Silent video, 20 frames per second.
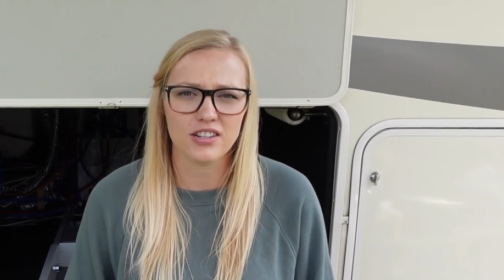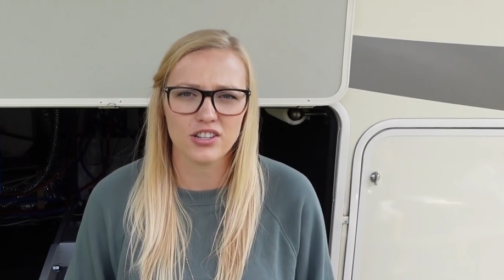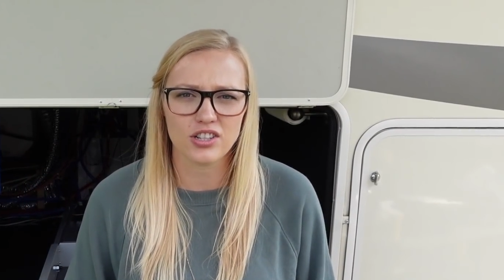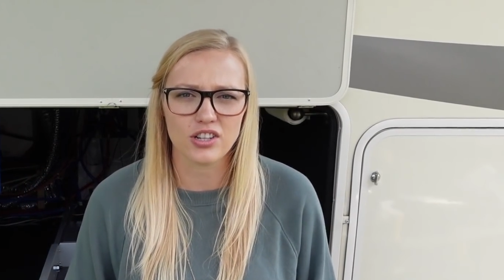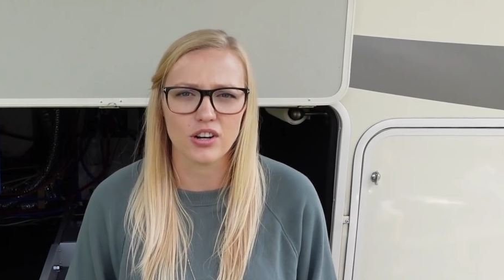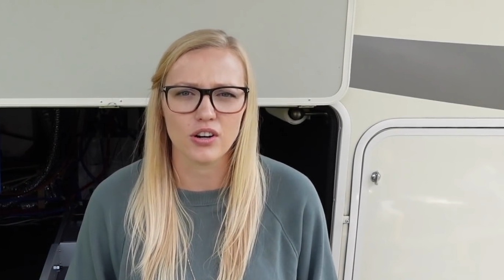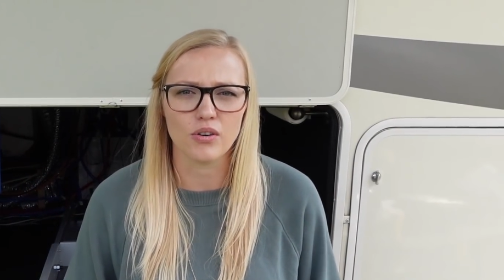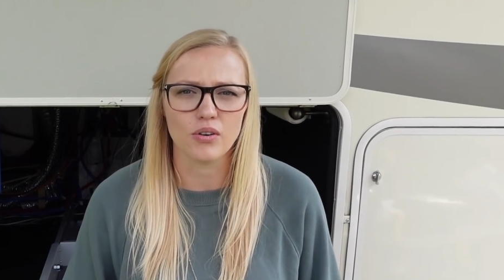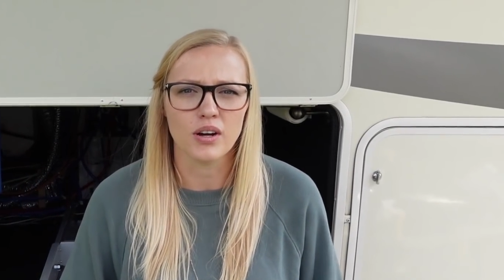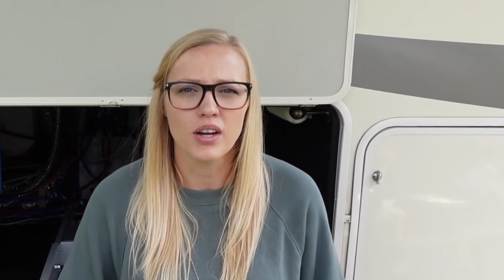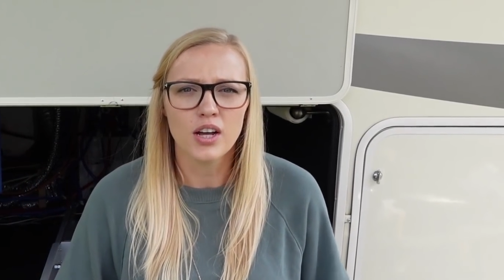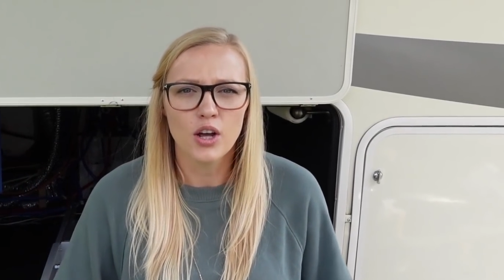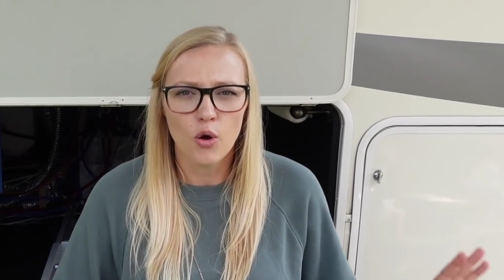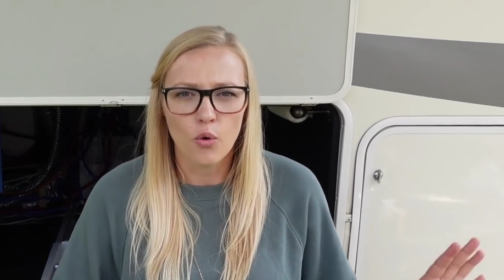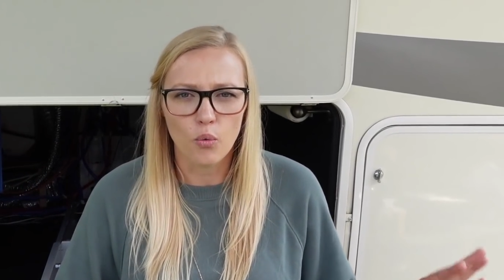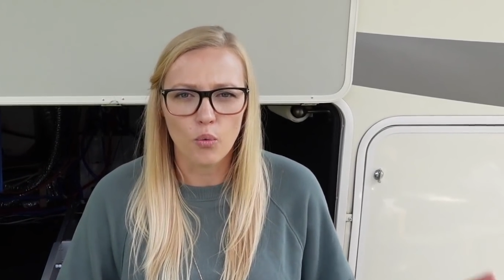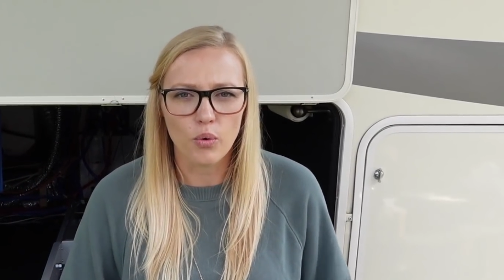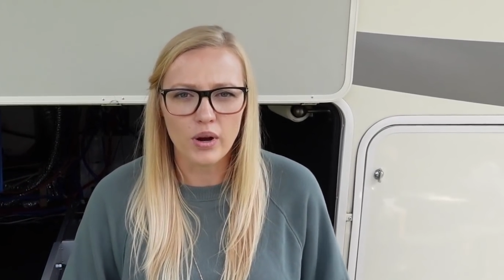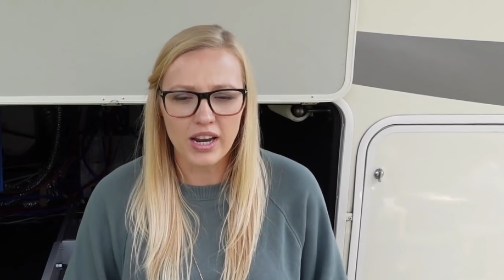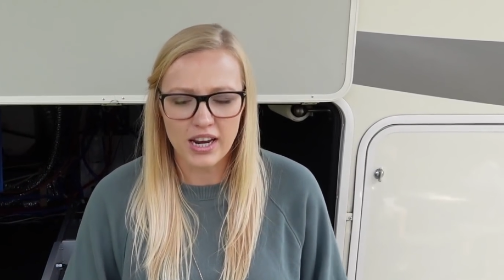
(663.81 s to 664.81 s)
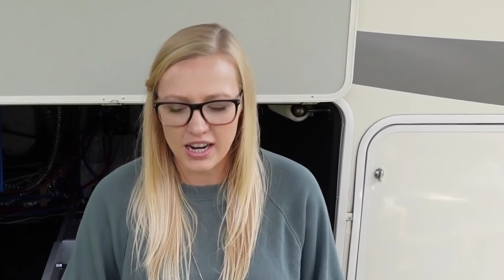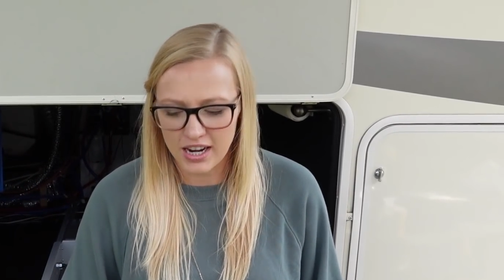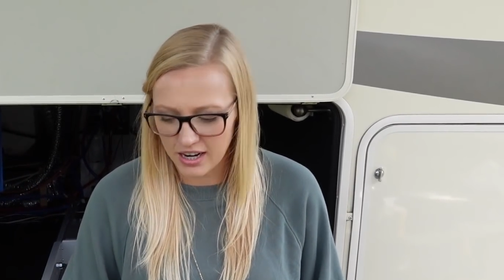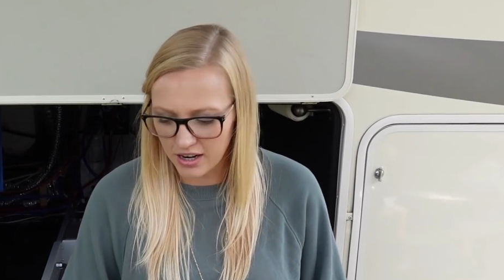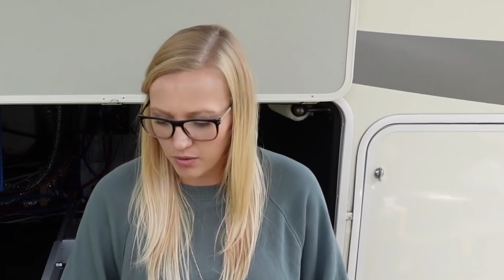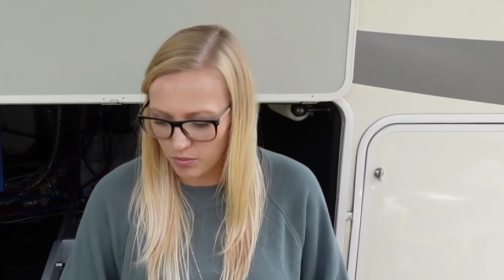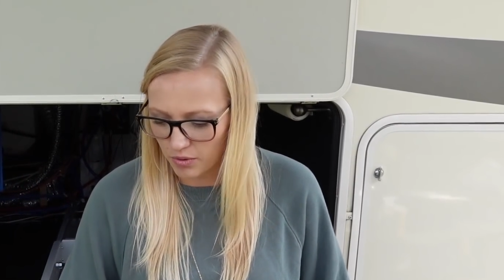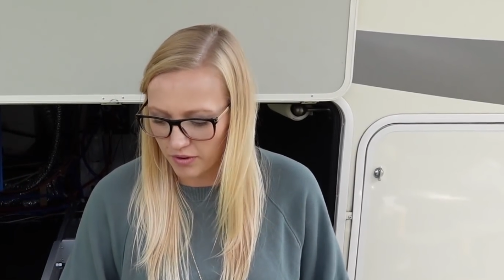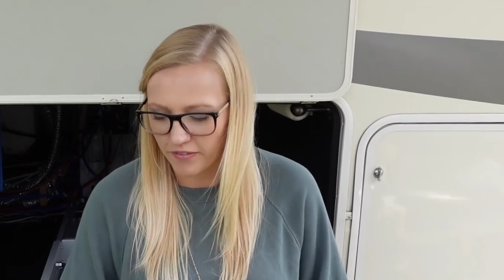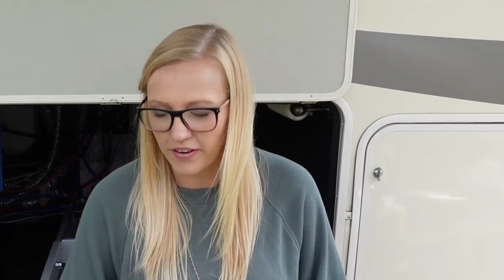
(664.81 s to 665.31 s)
So we
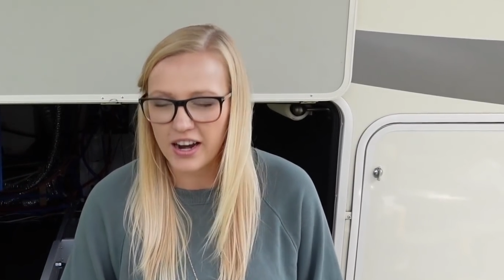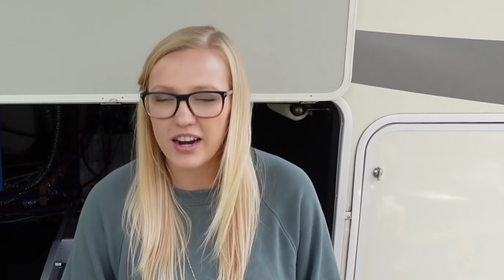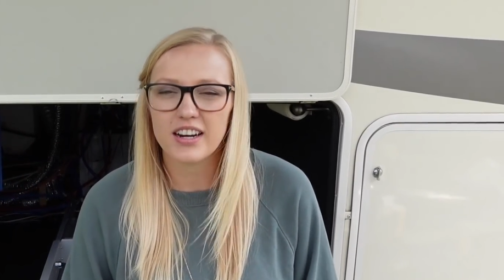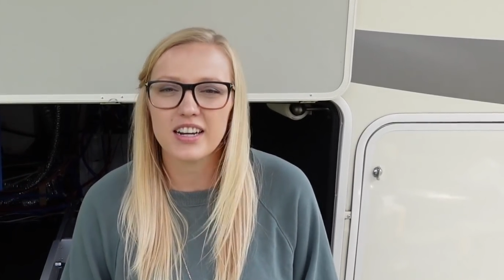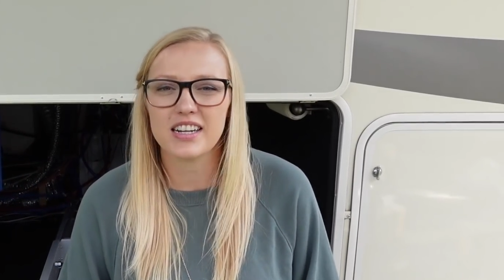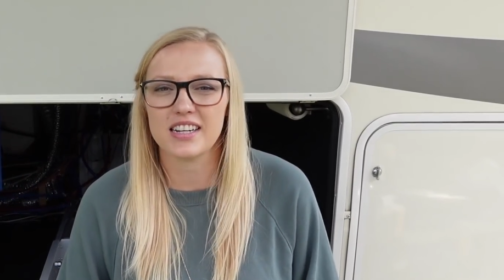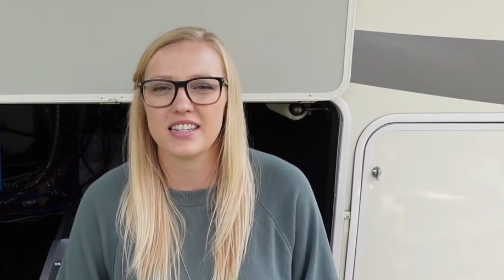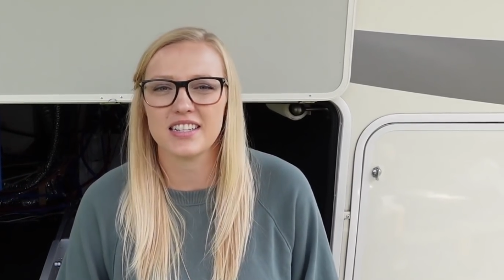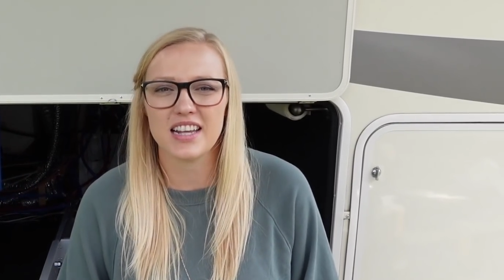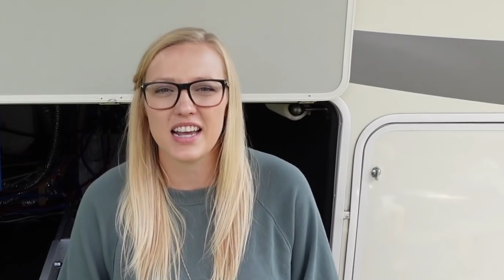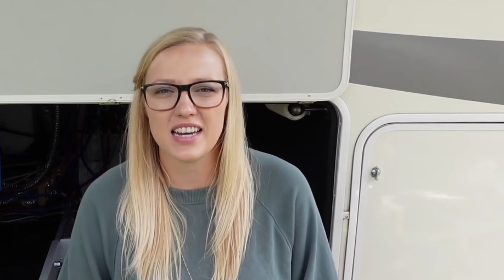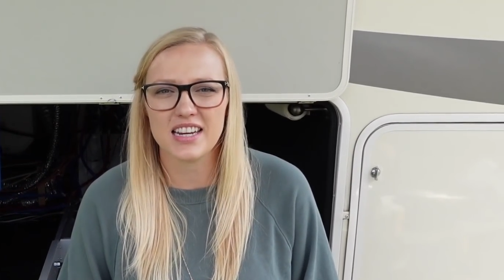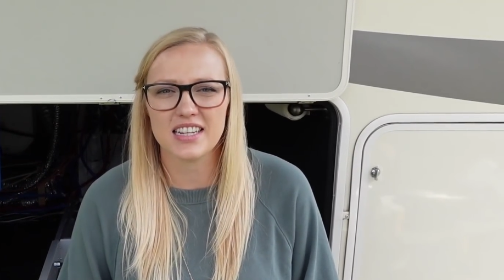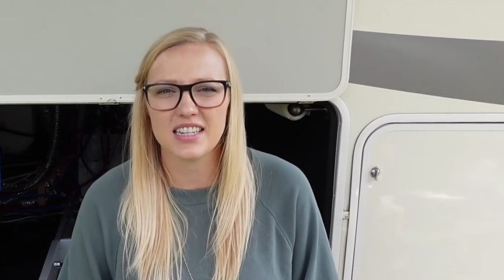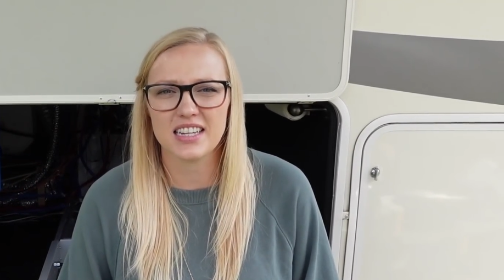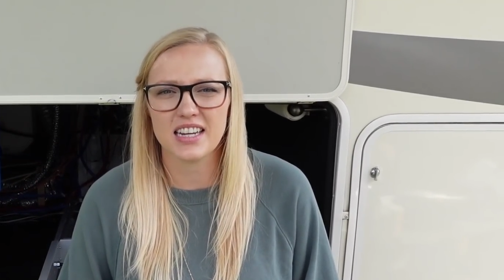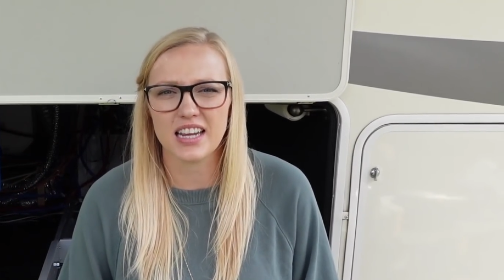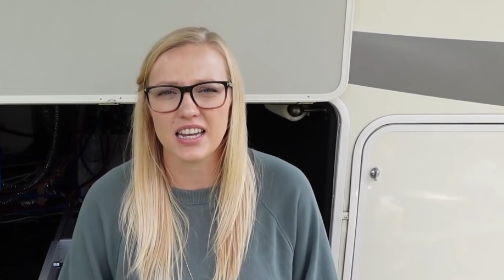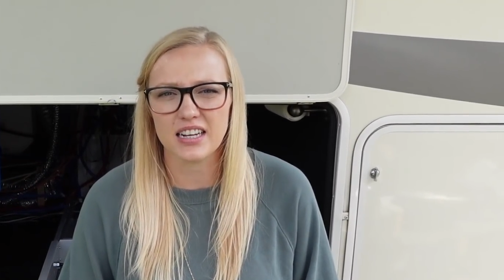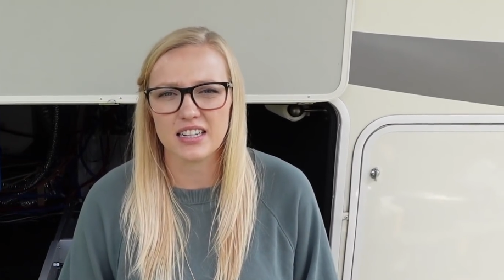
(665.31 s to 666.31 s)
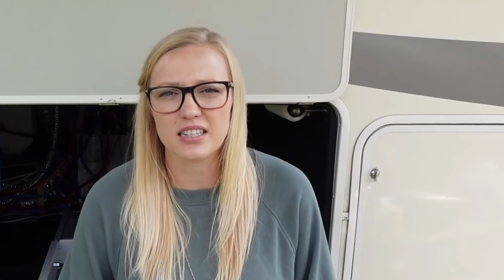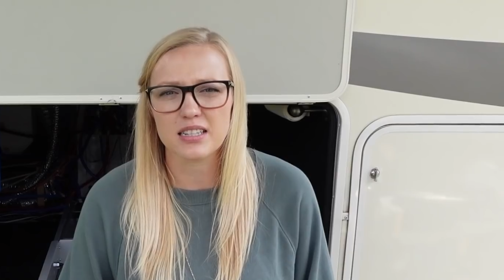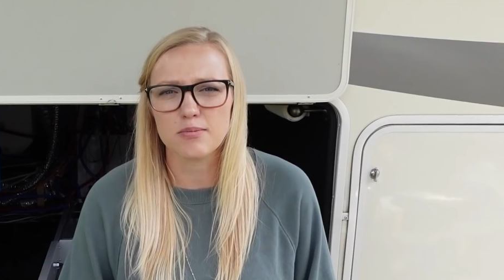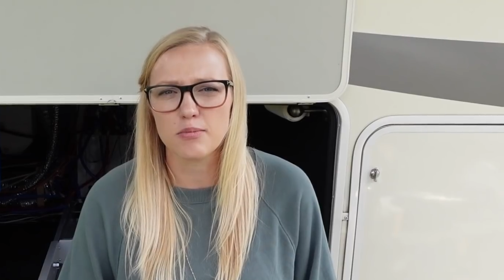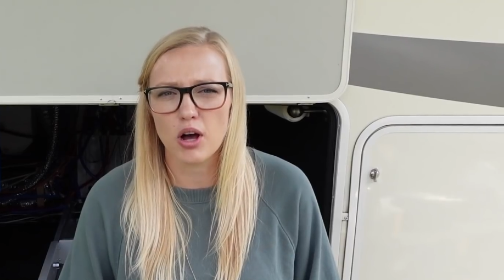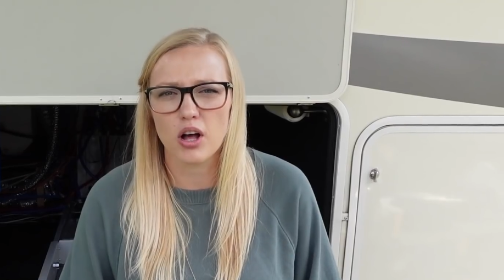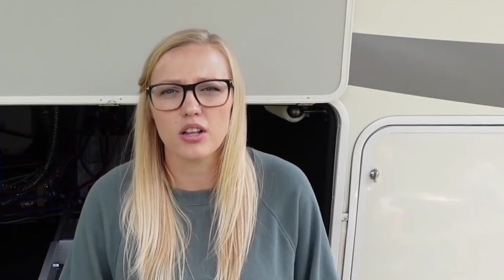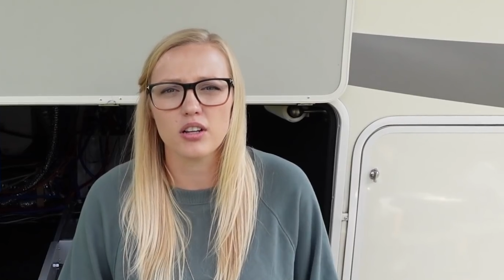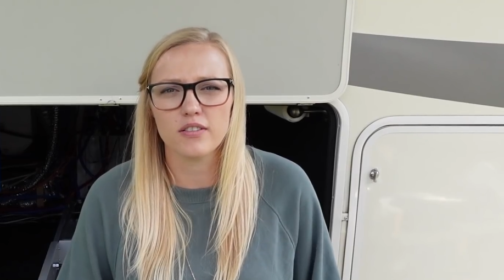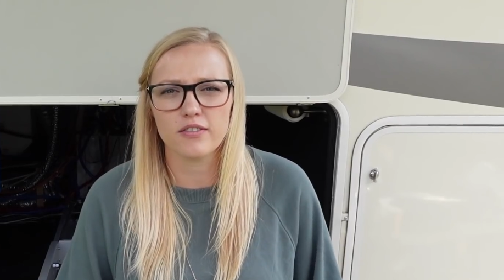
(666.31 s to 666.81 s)
were very excited to get a
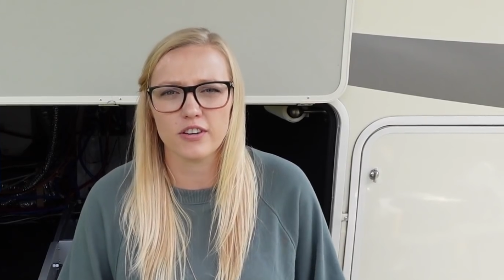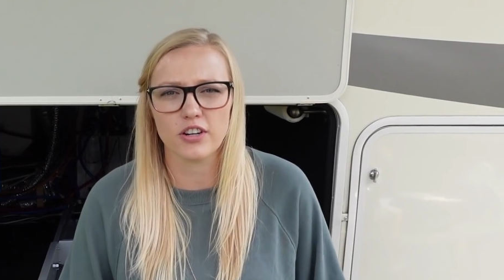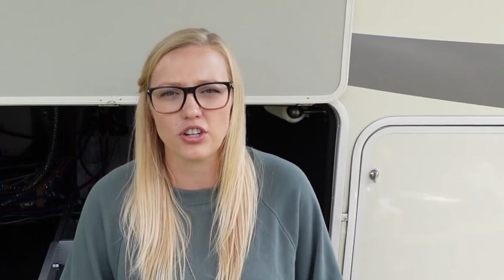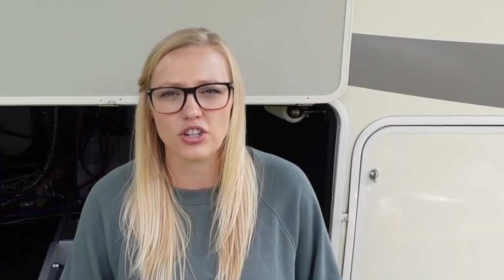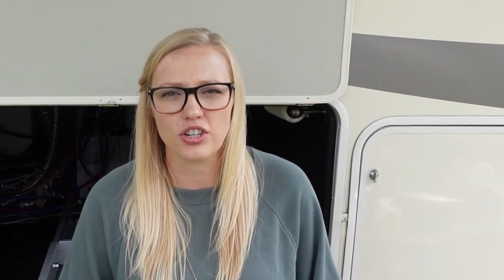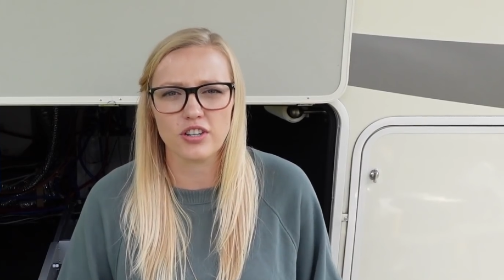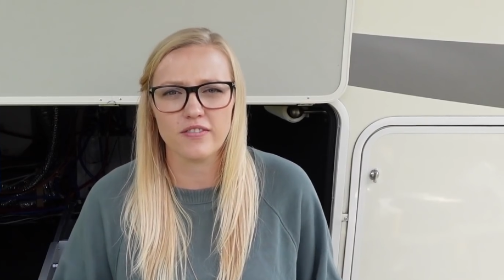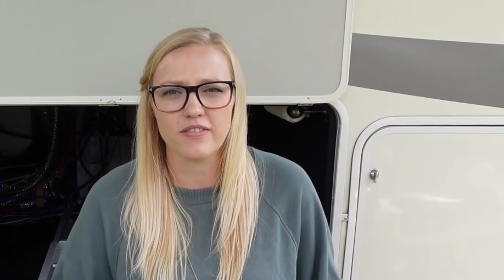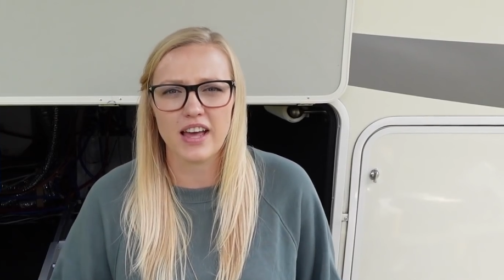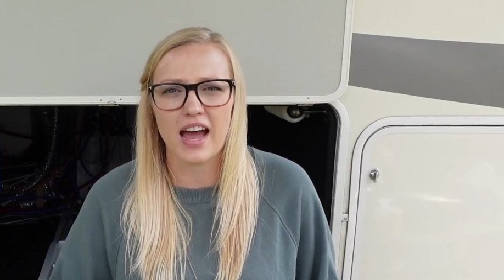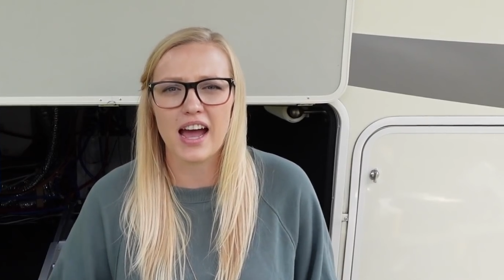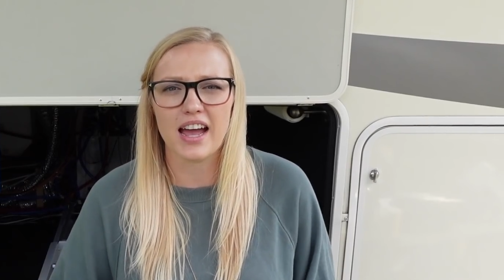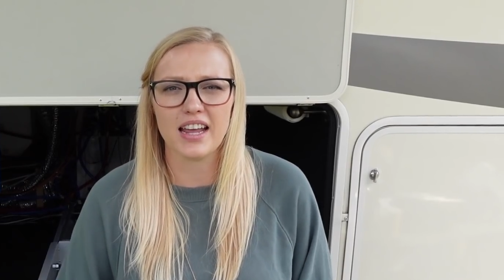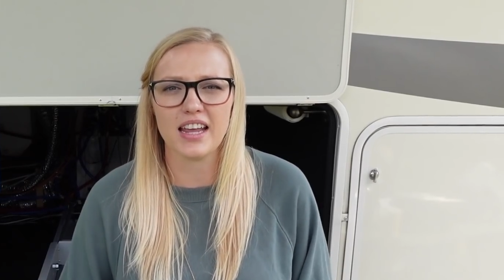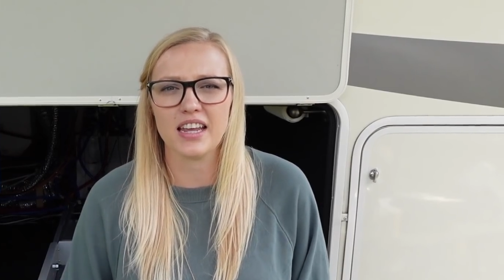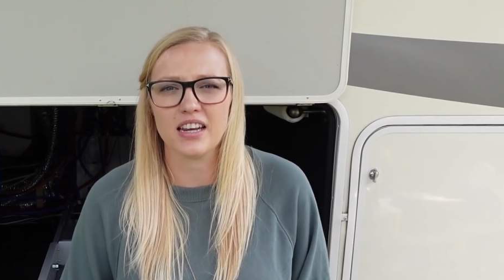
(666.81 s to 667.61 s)
smaller version of that